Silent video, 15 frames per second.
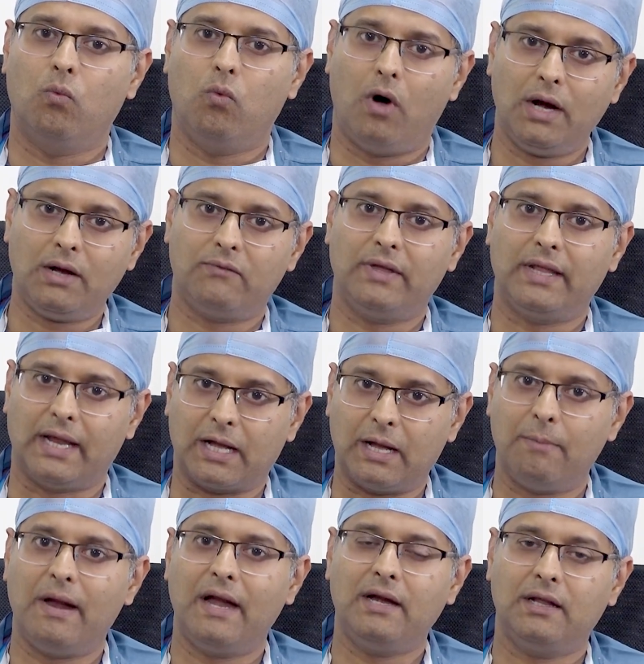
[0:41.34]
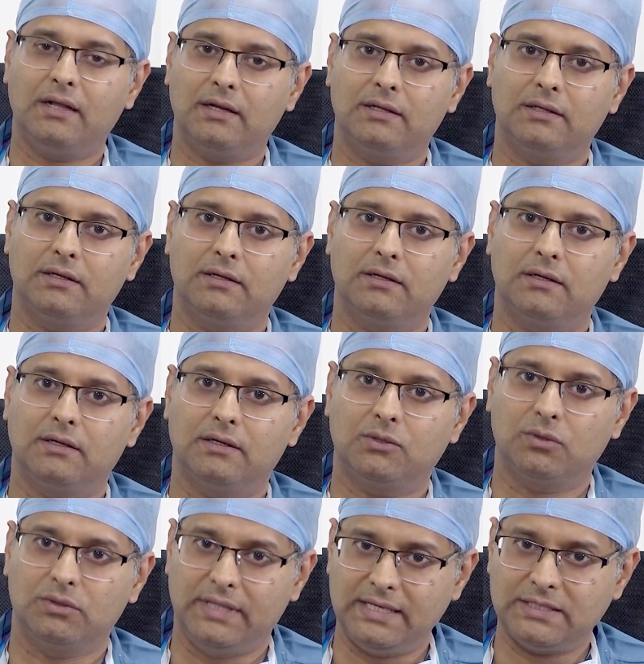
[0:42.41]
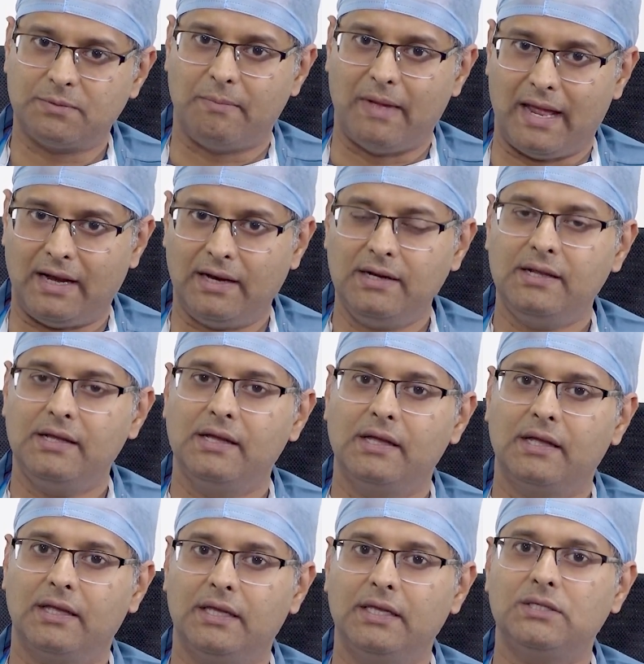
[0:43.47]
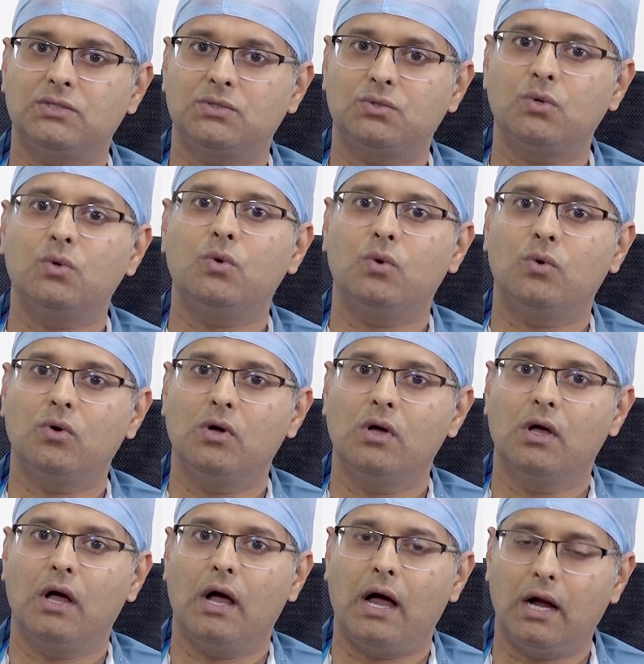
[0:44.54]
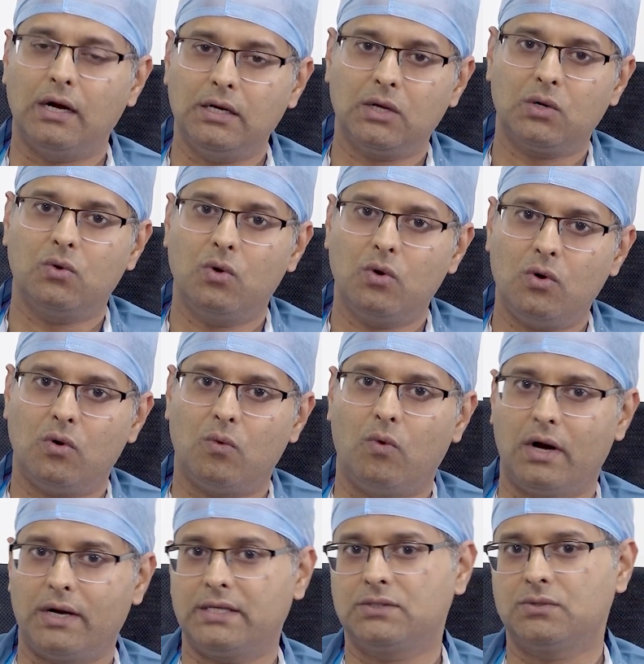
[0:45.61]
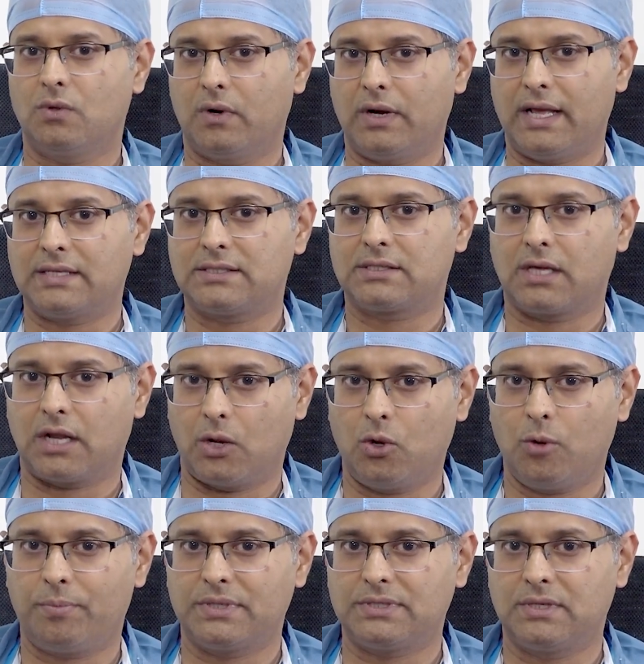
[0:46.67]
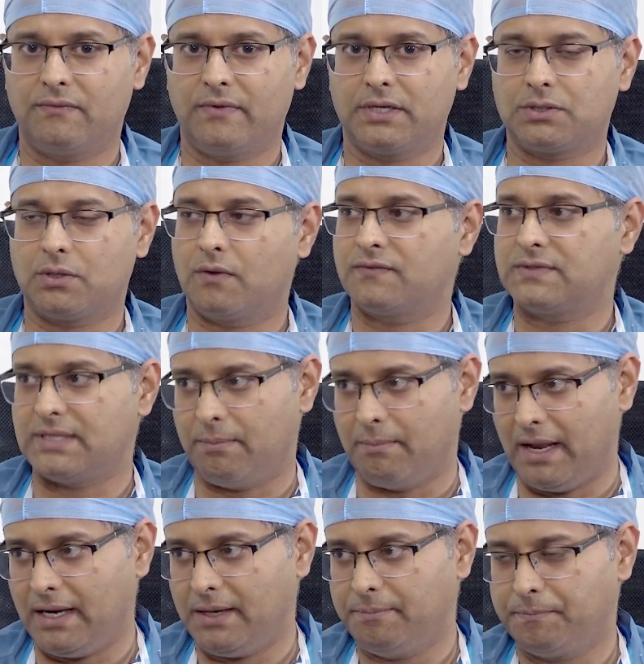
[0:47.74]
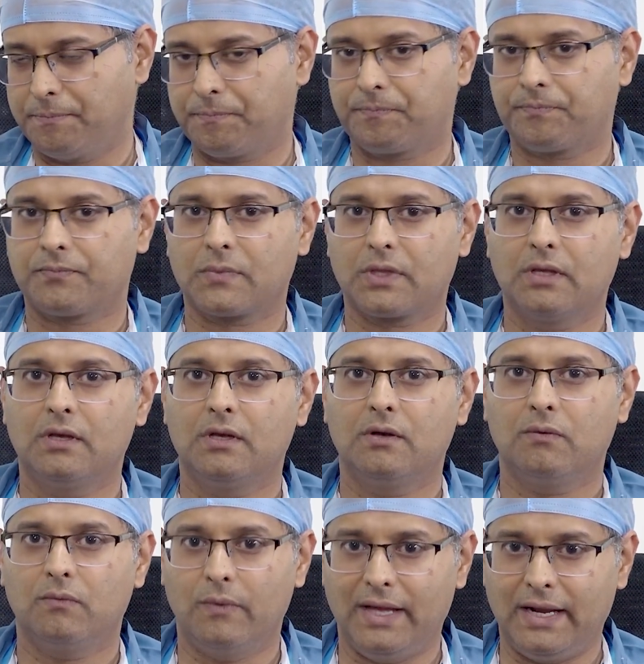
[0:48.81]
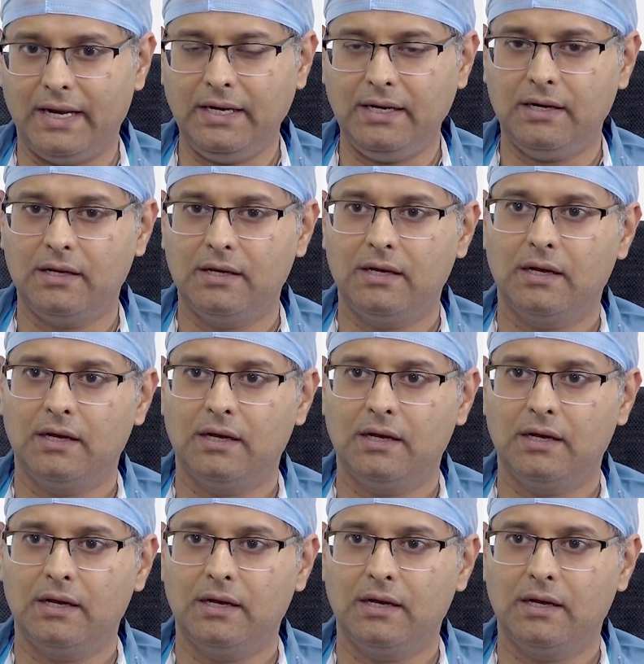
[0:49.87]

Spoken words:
what we recommend to these men is to undergo what is known as cryopreservation of semen, wherein